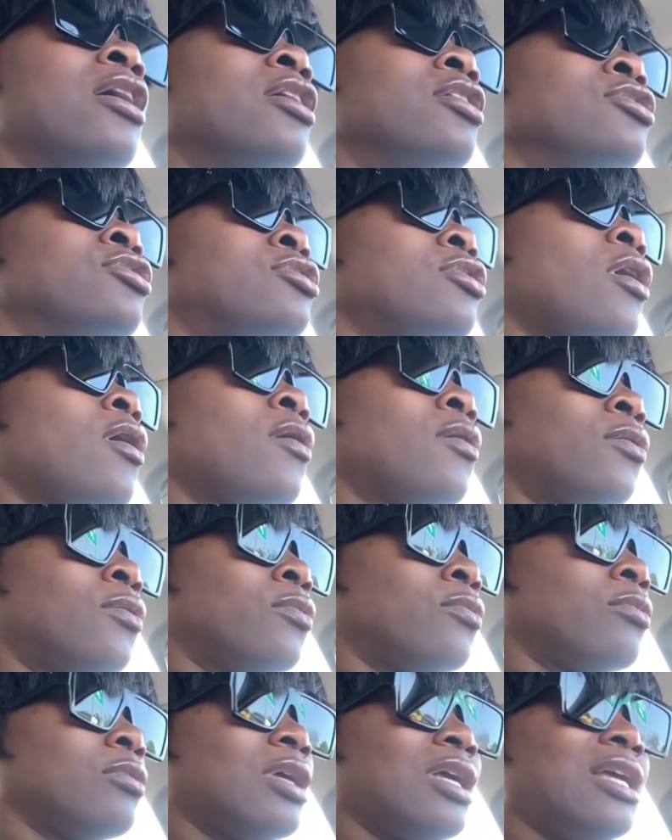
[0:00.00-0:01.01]

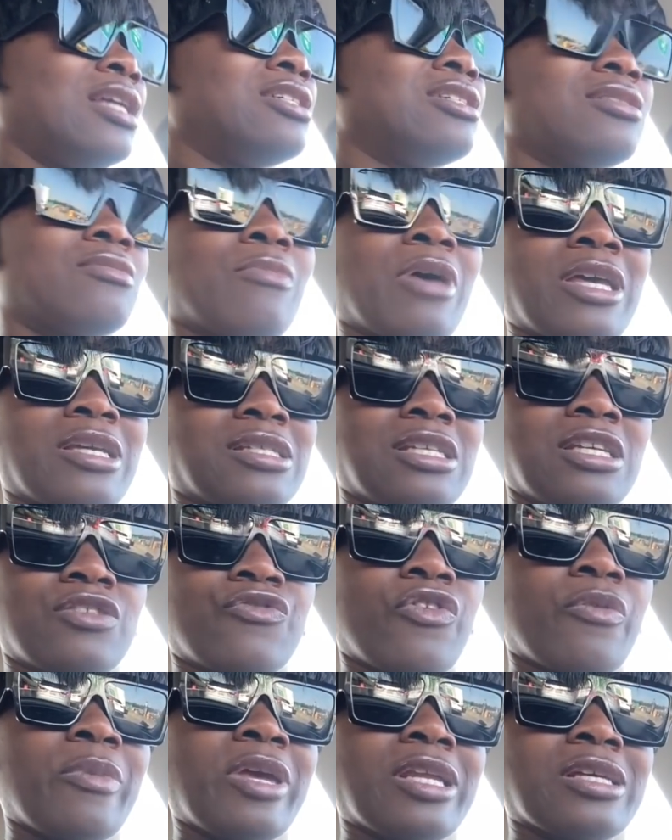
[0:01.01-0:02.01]
So it just makes sense
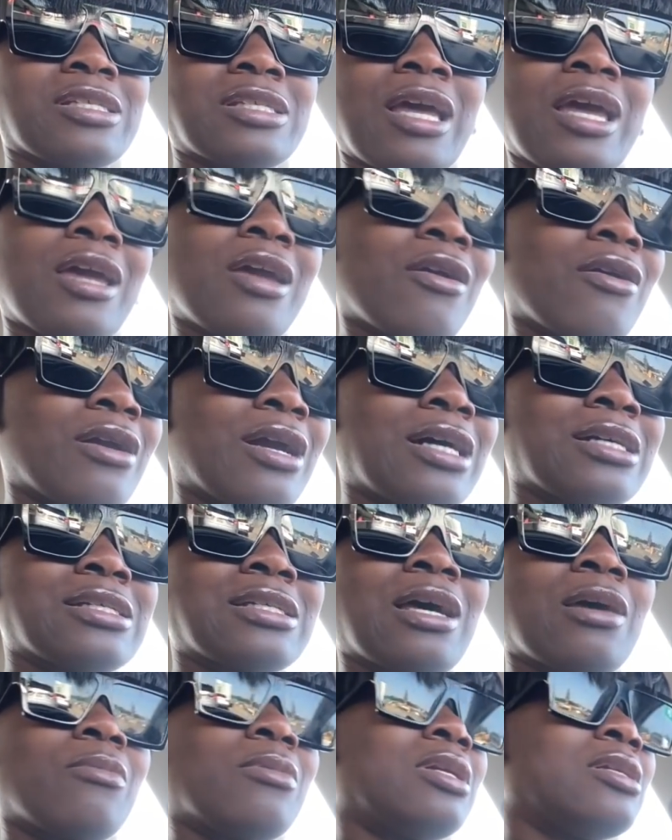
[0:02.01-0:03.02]
for me to stay here. The
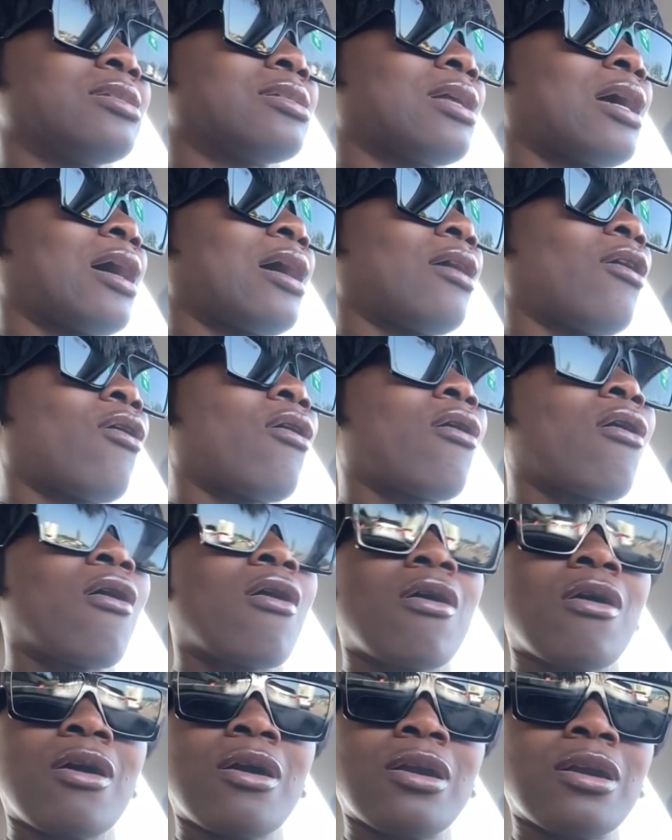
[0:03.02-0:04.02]
assignment is not
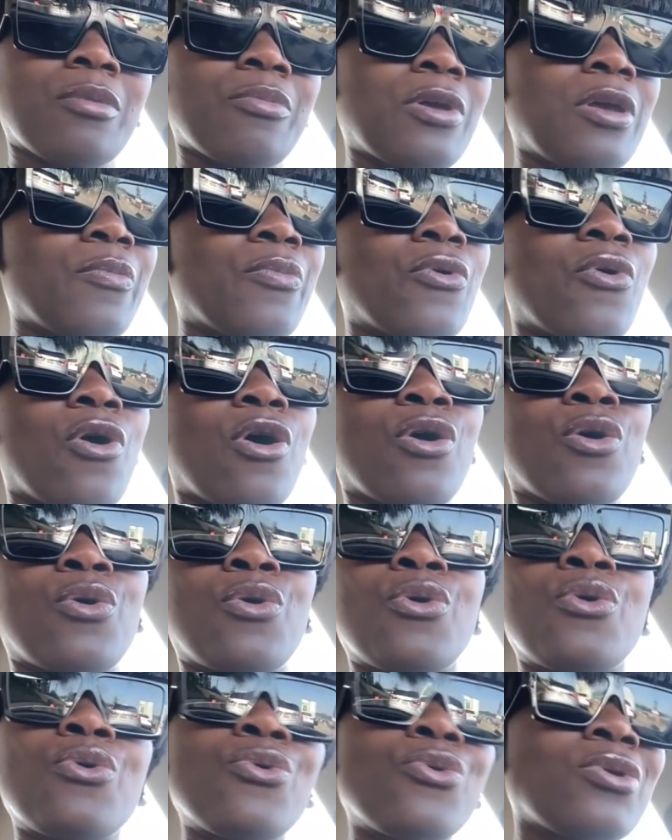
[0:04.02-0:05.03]
hard. The people are
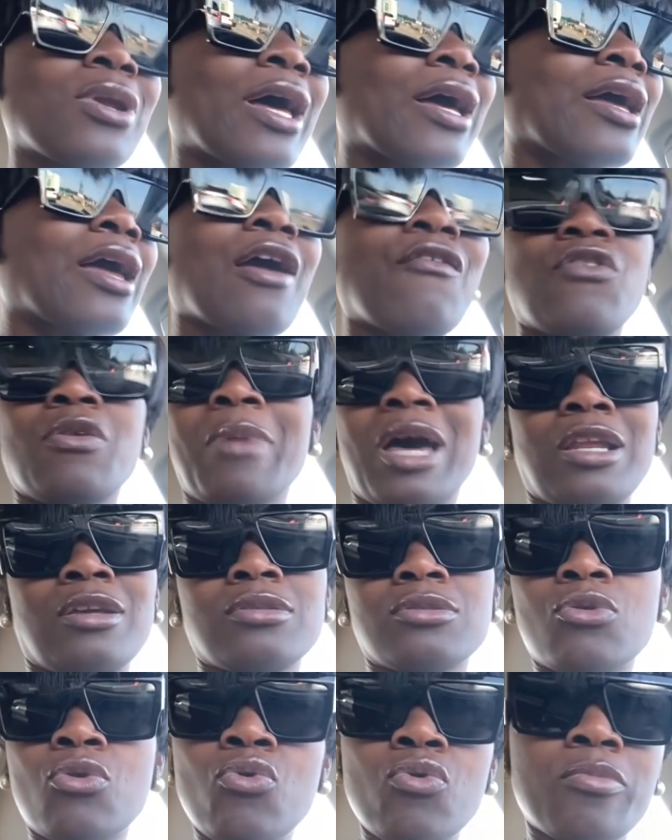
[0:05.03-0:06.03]
cool. Like everybody
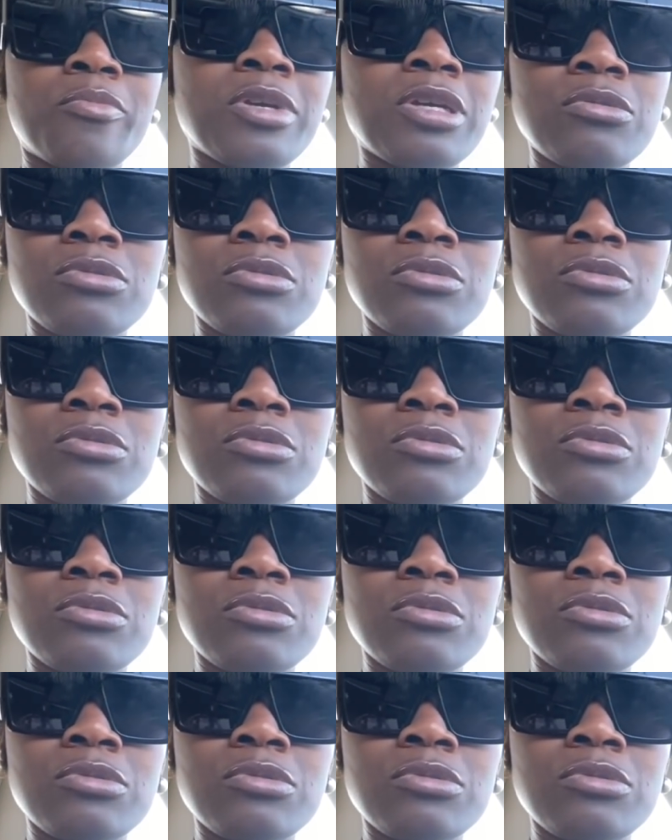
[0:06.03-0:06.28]
is cool with me.